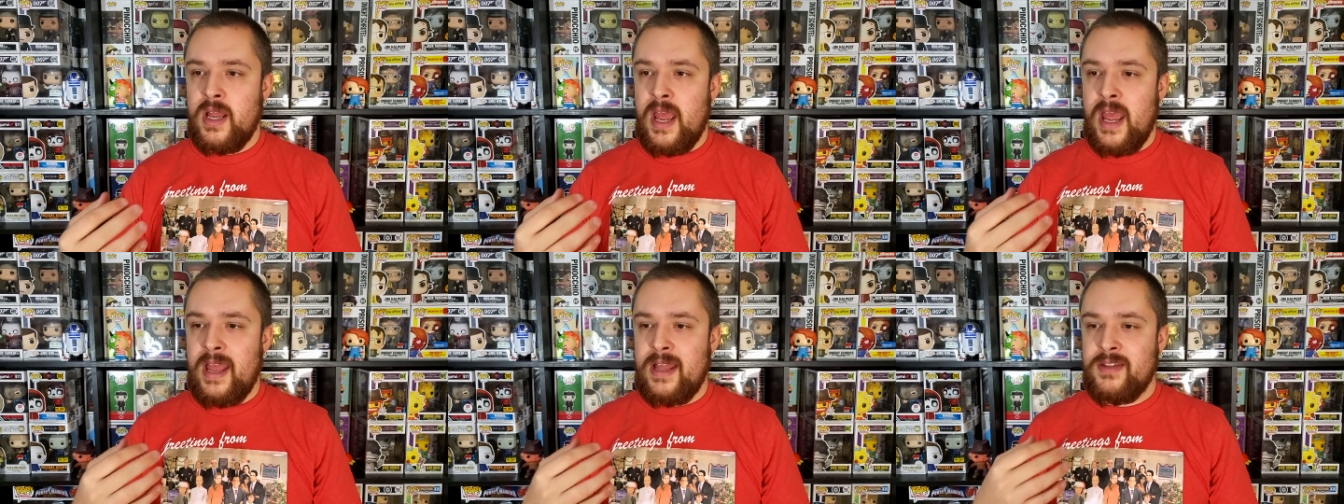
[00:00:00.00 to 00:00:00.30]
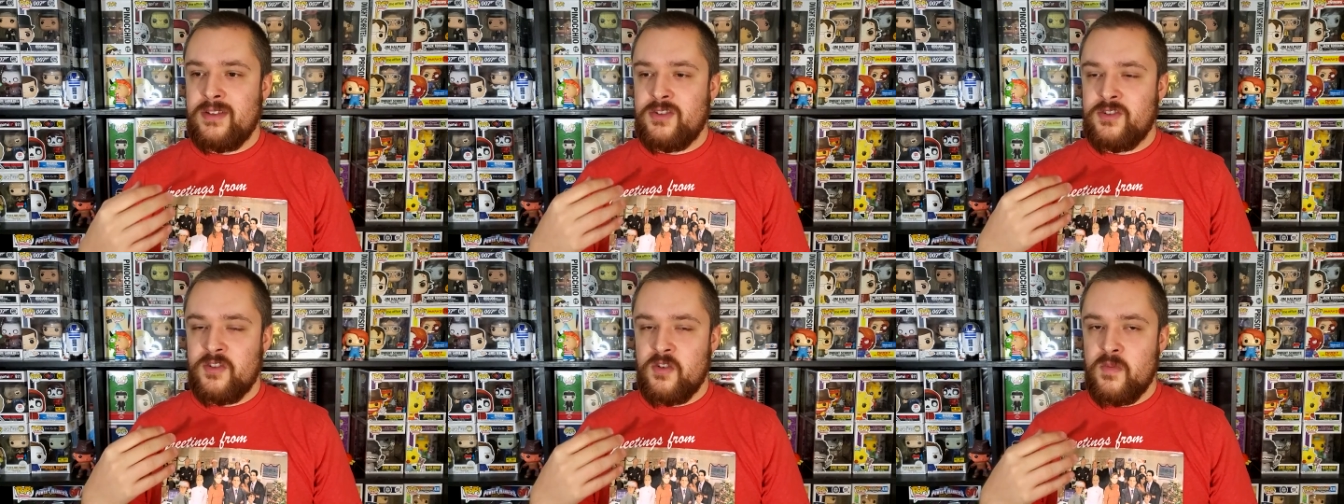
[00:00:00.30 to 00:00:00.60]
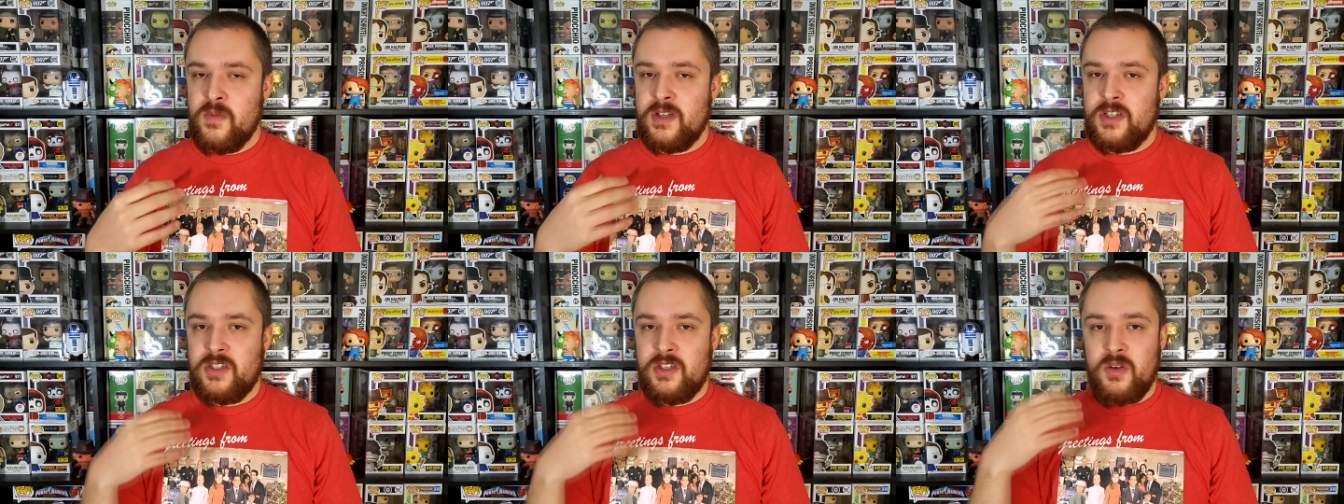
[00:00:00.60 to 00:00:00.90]
and so
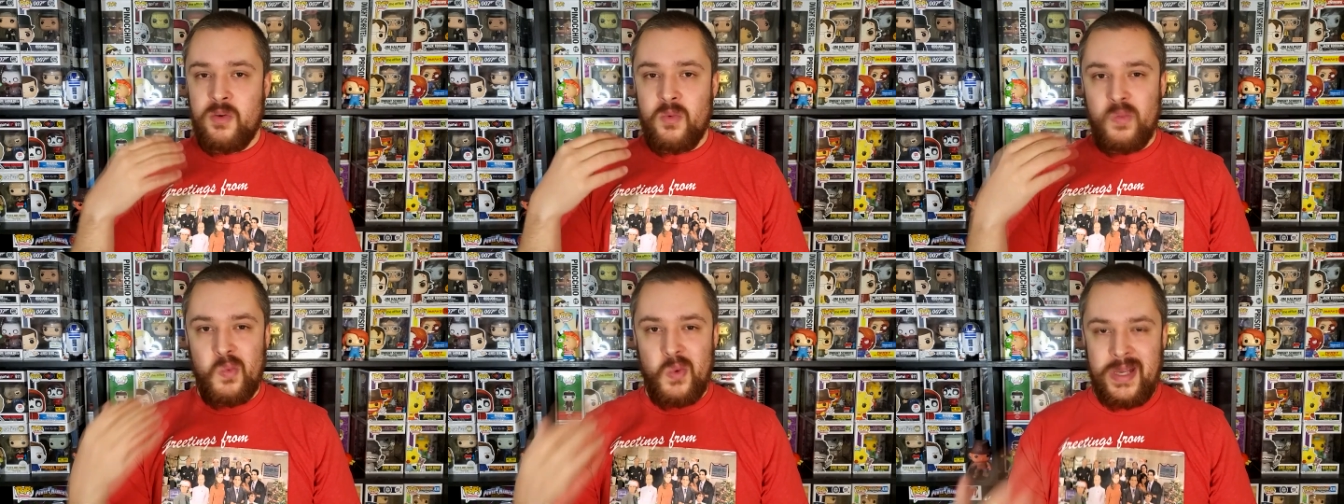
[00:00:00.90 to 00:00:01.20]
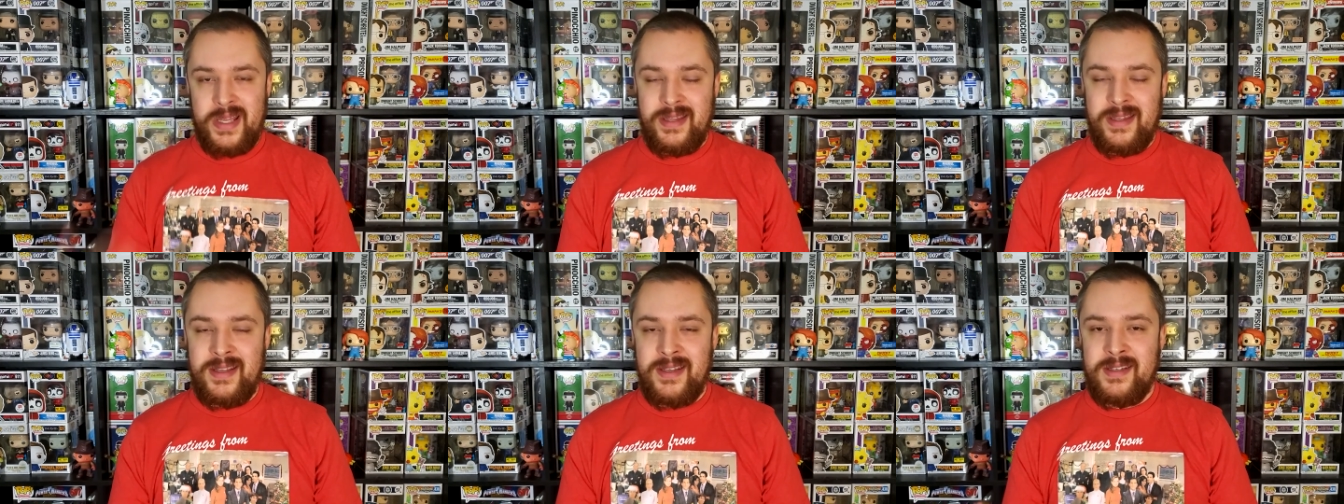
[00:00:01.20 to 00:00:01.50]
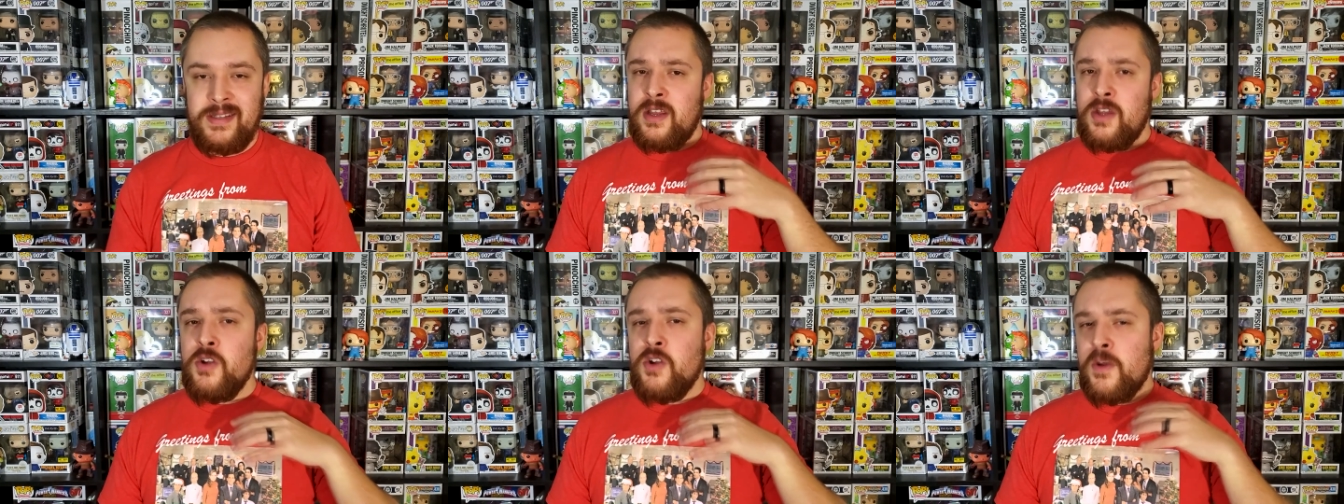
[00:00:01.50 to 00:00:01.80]
much to
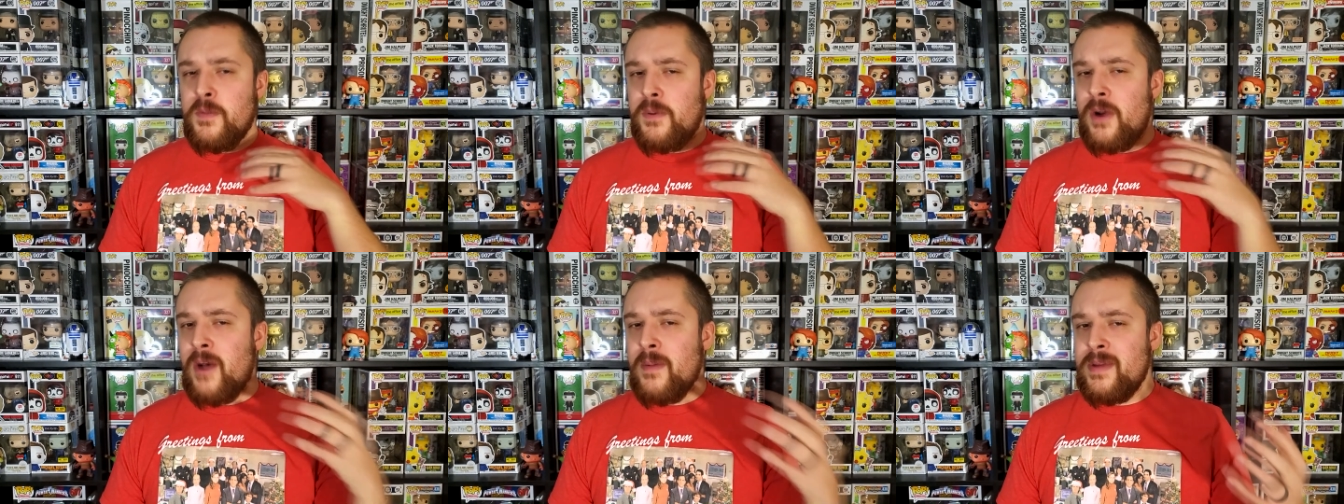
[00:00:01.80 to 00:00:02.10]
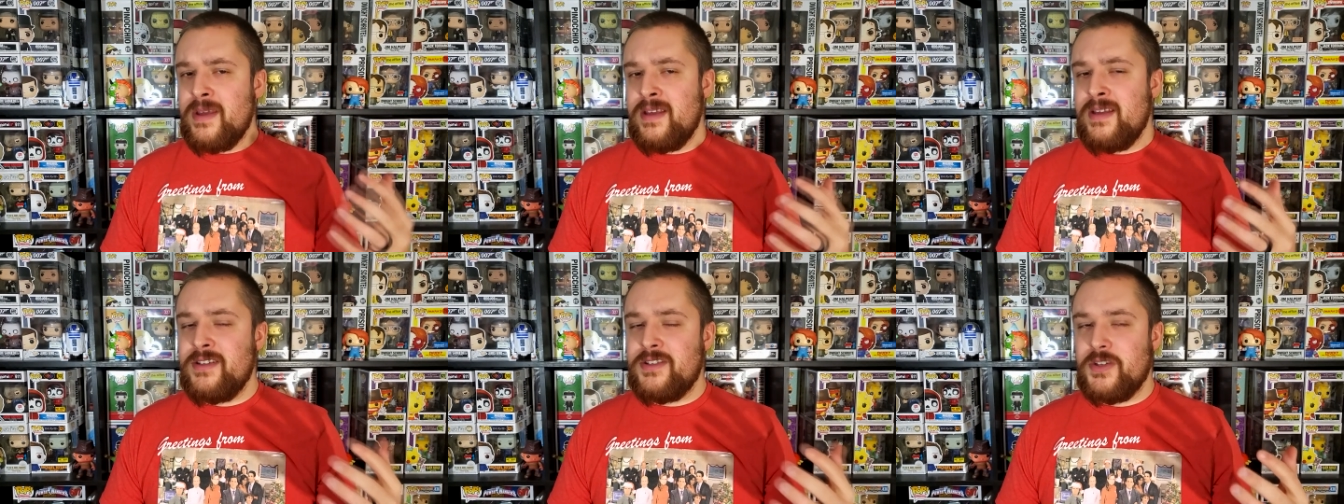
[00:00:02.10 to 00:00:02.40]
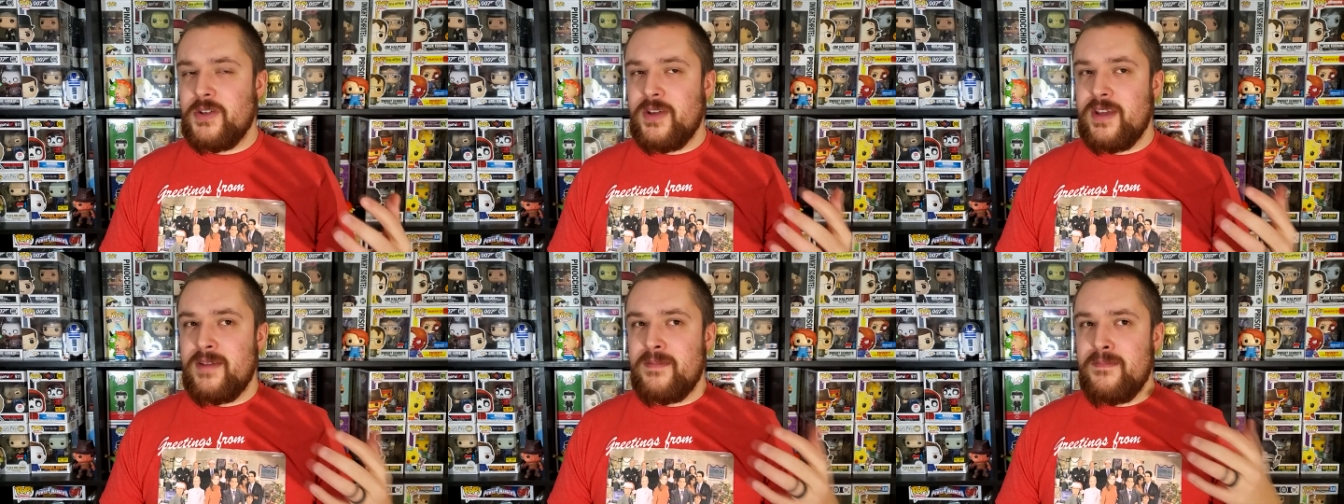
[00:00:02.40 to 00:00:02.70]
witness. You could probably
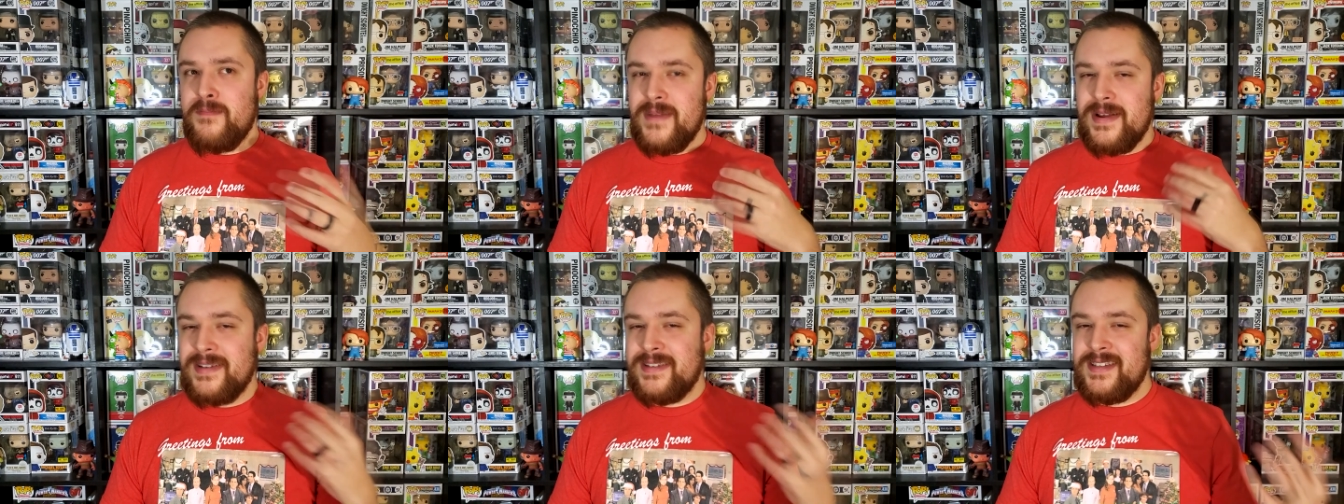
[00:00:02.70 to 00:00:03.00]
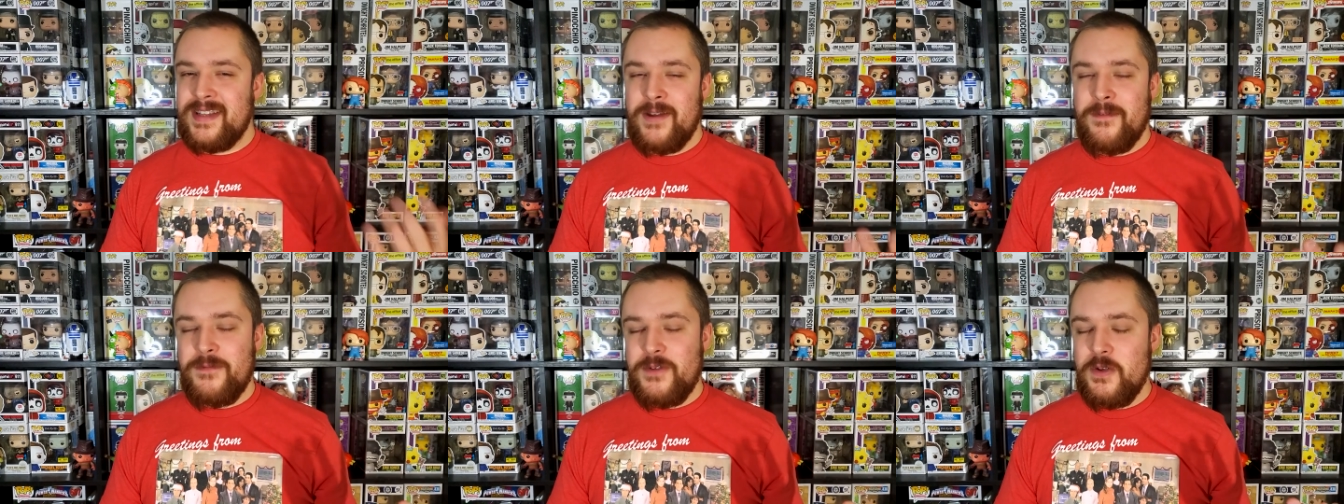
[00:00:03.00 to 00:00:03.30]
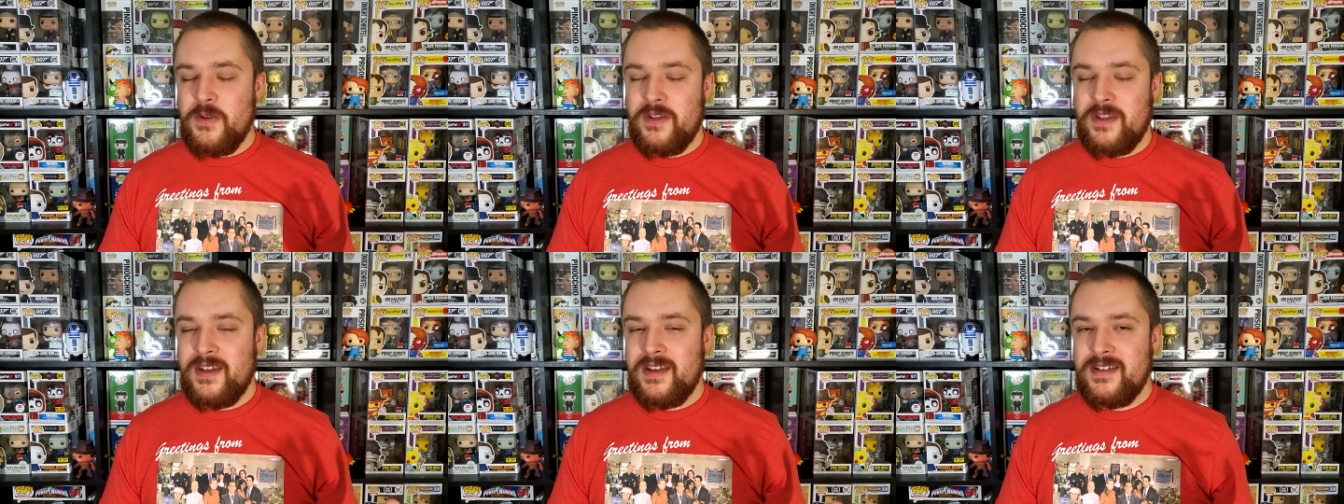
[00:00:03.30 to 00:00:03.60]
easily miss a
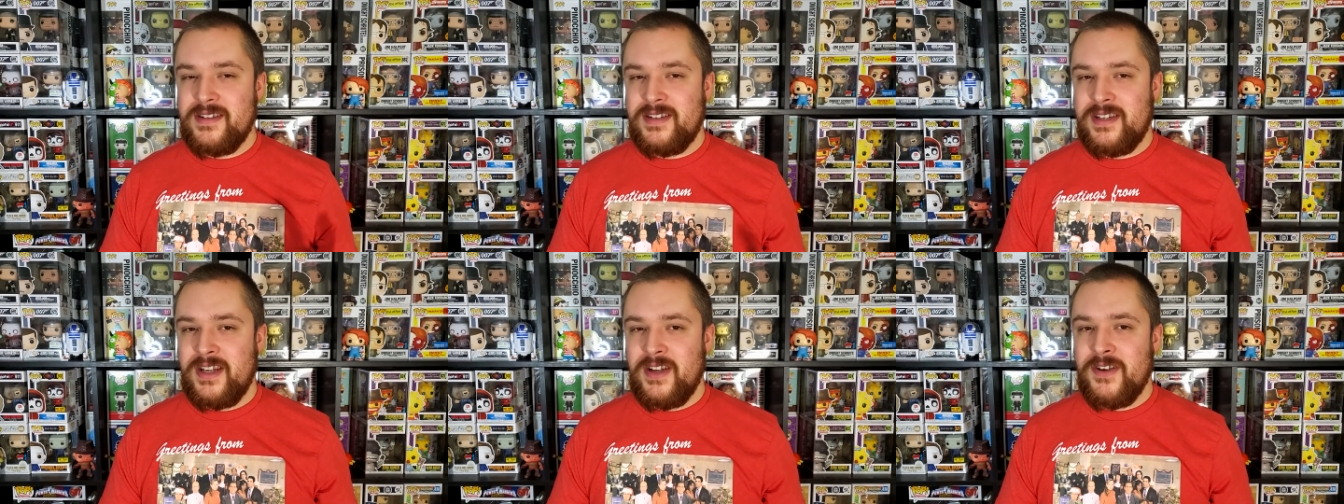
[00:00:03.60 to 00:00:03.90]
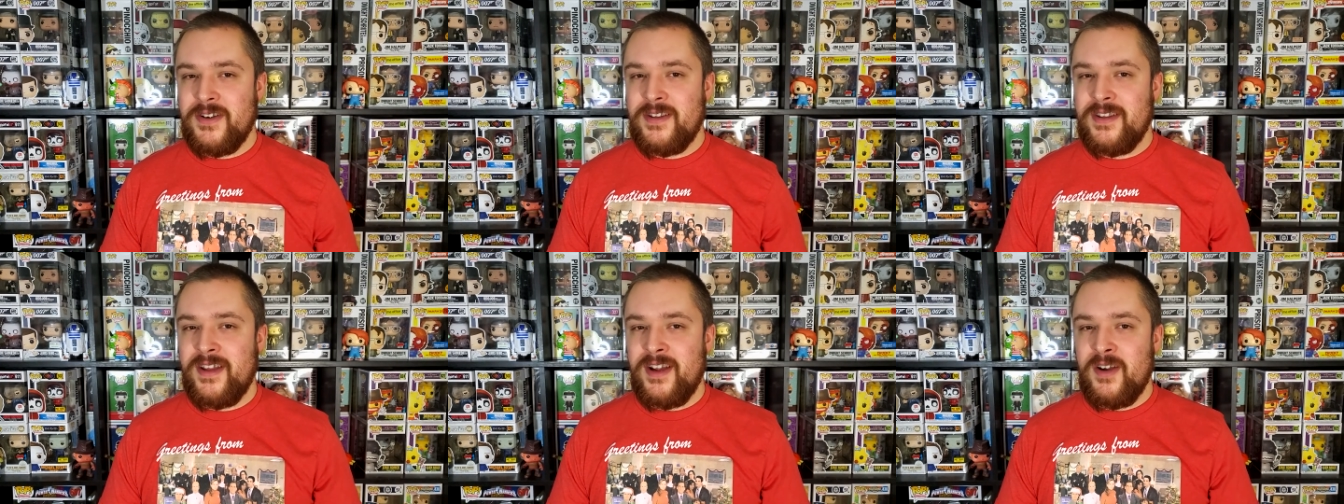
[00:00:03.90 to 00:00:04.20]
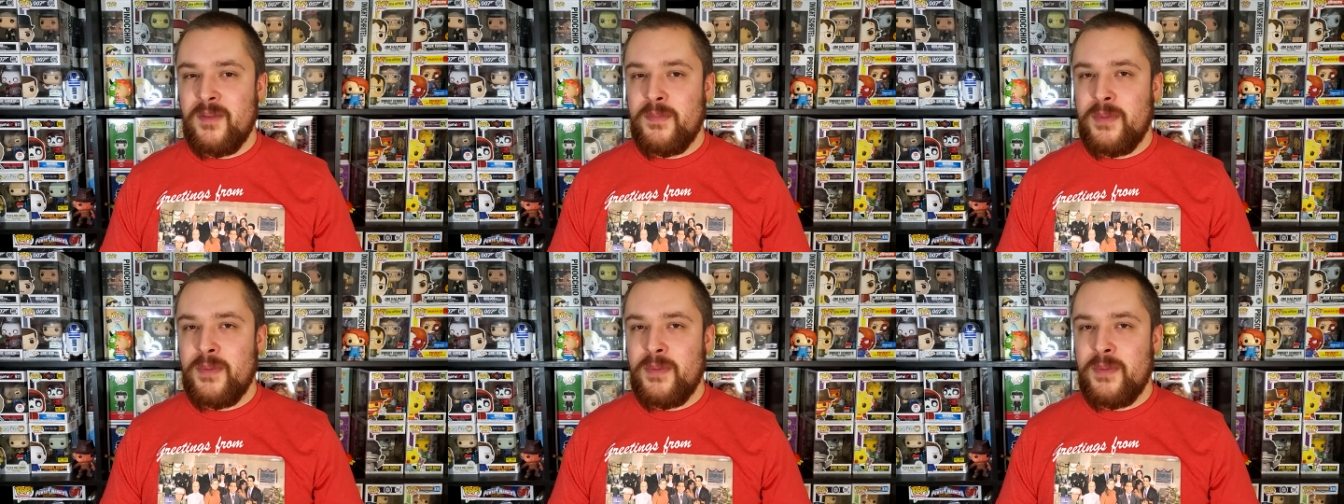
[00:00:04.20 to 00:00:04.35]
few things here and there,